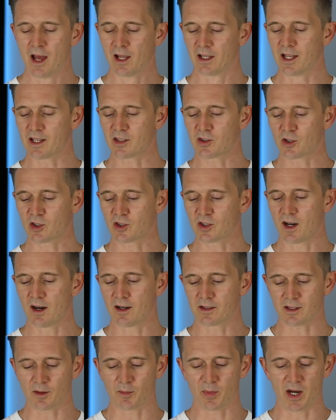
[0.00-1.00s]
Let's just
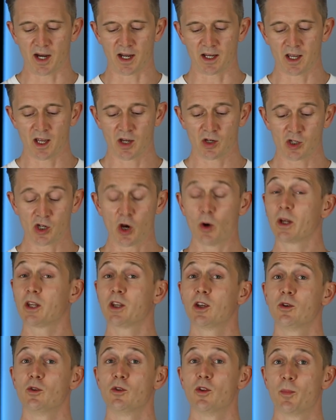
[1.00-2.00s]
start by showing
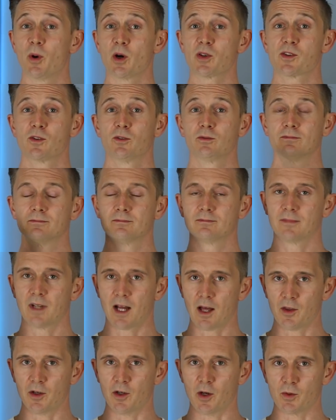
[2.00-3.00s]
you the bottle
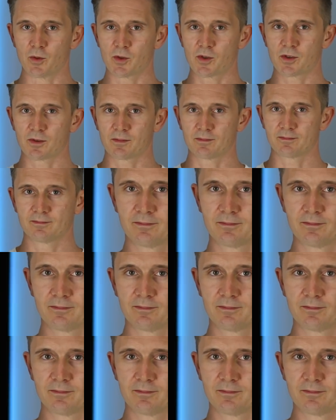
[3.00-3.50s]
and the notes.